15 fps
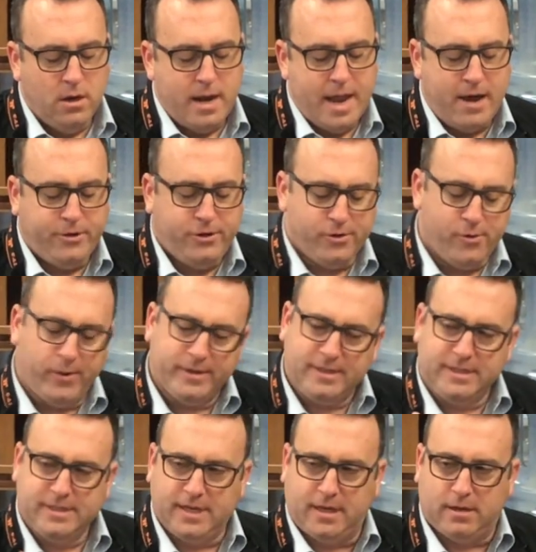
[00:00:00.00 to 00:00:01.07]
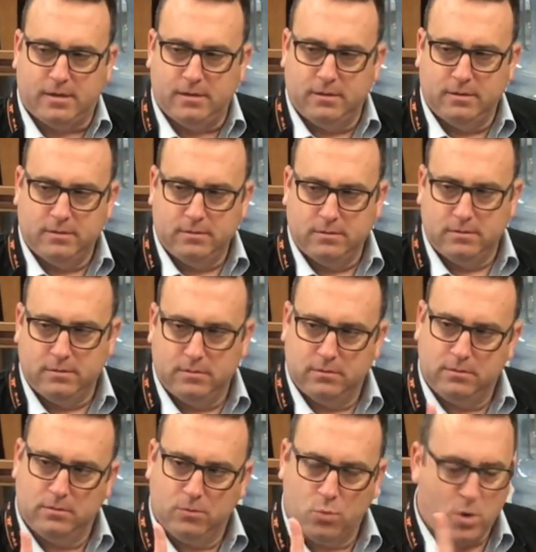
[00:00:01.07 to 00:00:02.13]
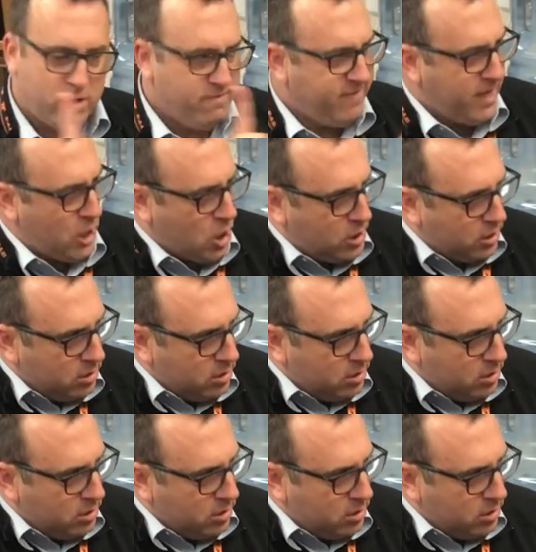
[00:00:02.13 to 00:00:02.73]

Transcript: Now you're going to take one finger.